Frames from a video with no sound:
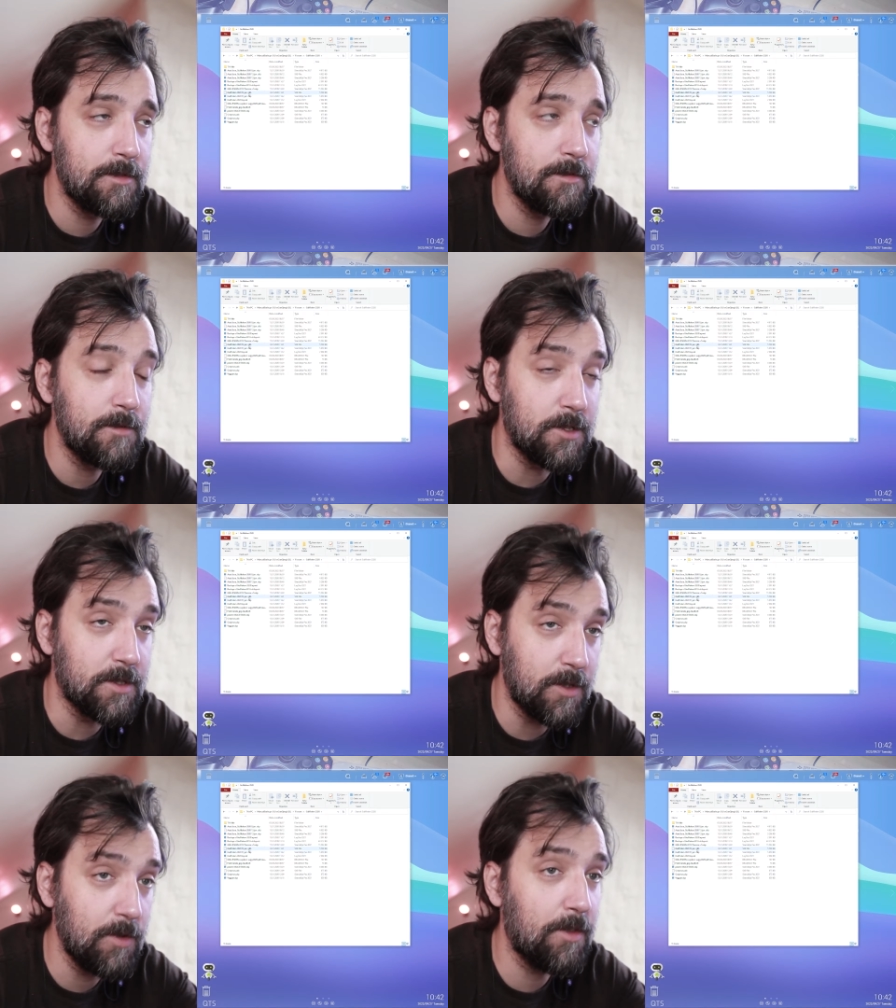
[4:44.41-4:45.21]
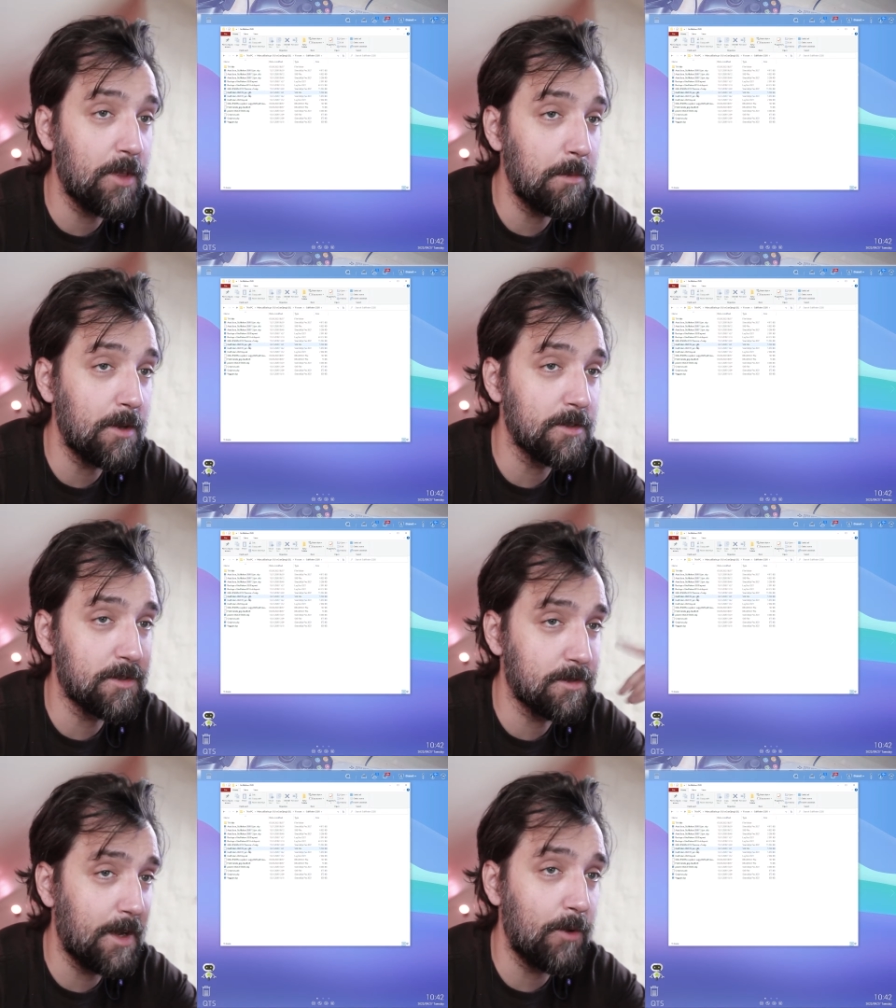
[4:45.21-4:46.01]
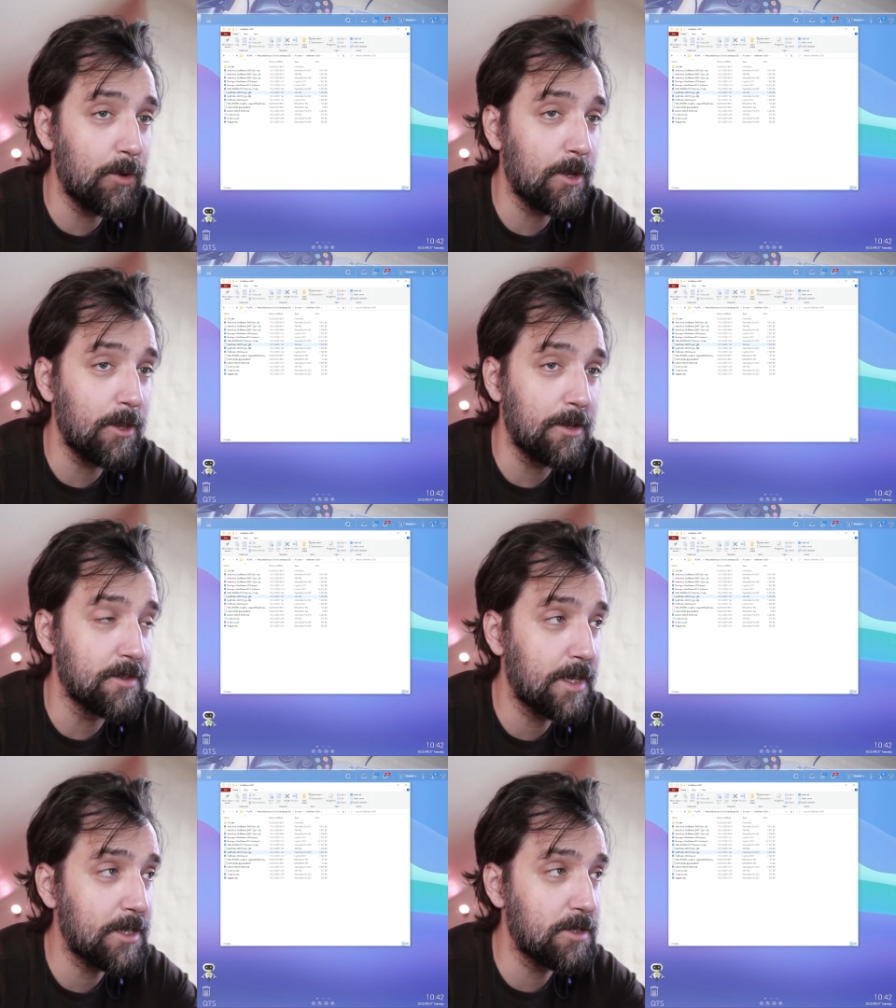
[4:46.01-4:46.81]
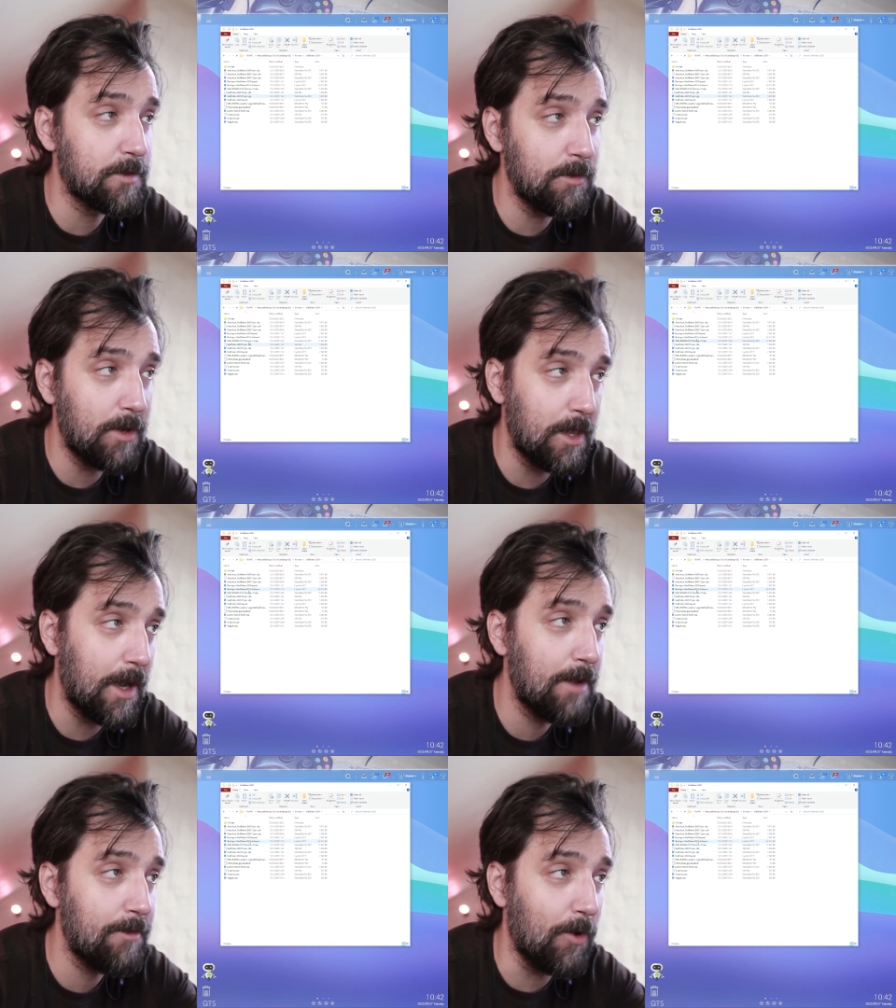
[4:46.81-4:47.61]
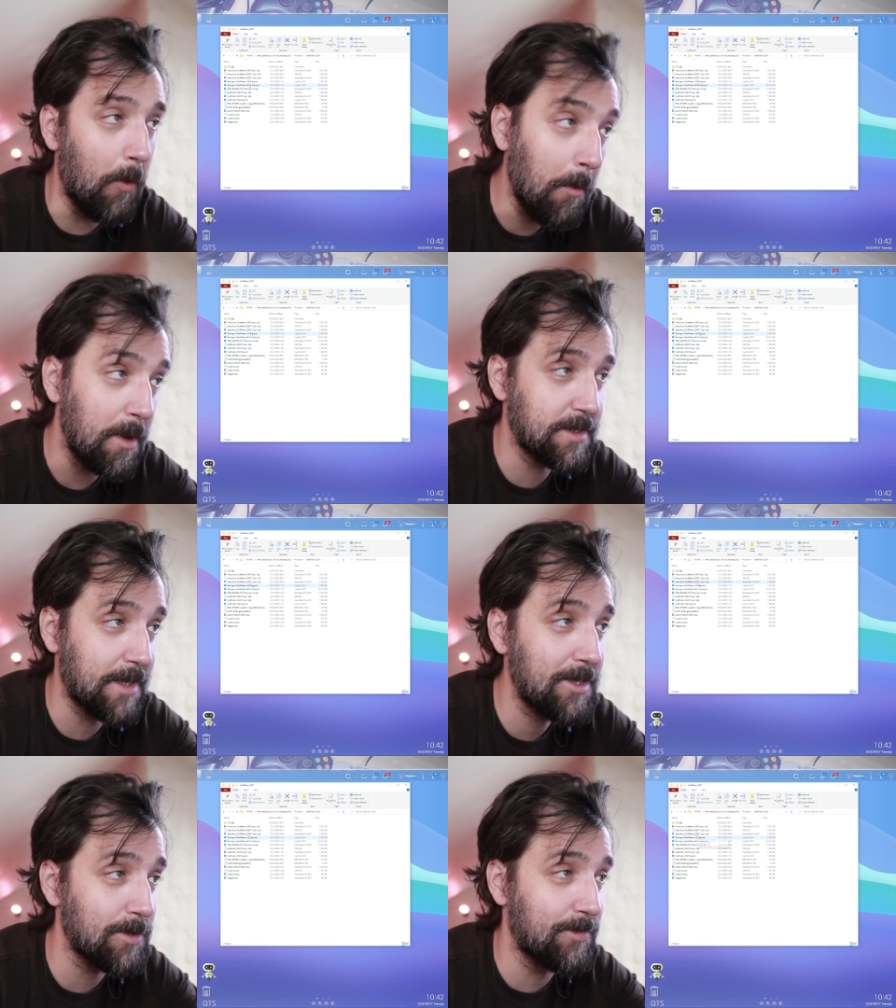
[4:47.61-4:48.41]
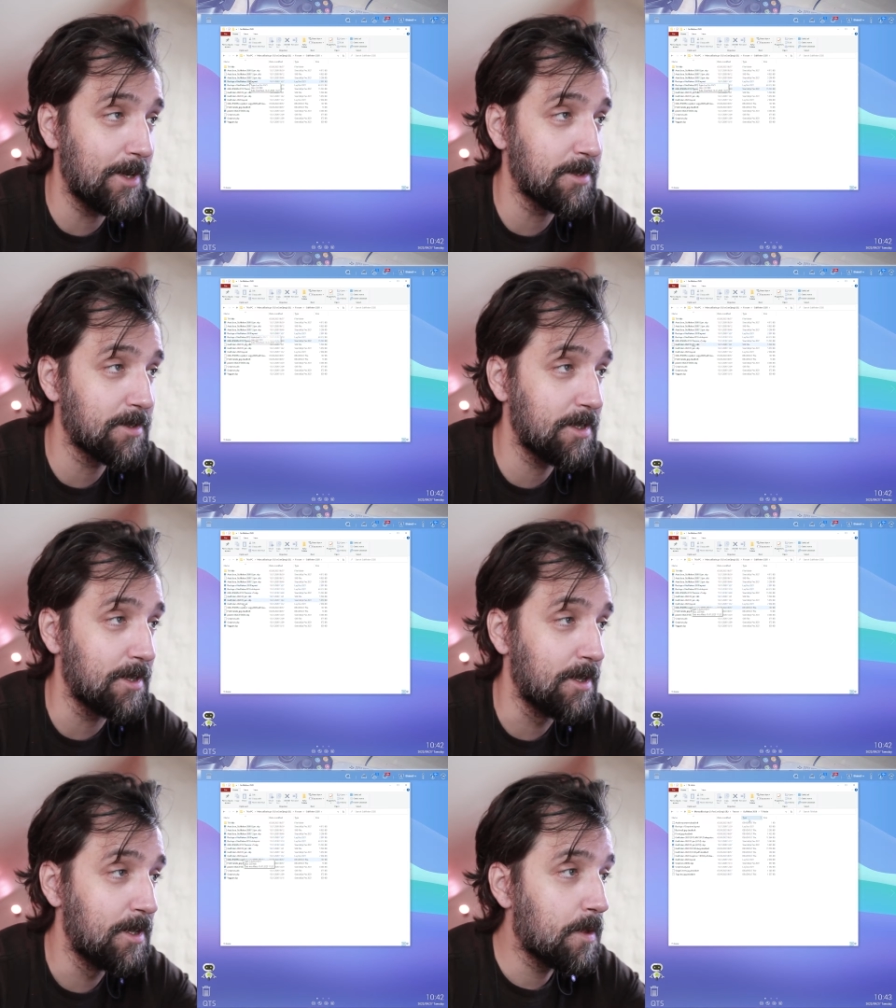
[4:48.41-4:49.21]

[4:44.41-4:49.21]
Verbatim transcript: which is a good thing because I work a lot in SketchUp, so I'll have all my SketchUp files still.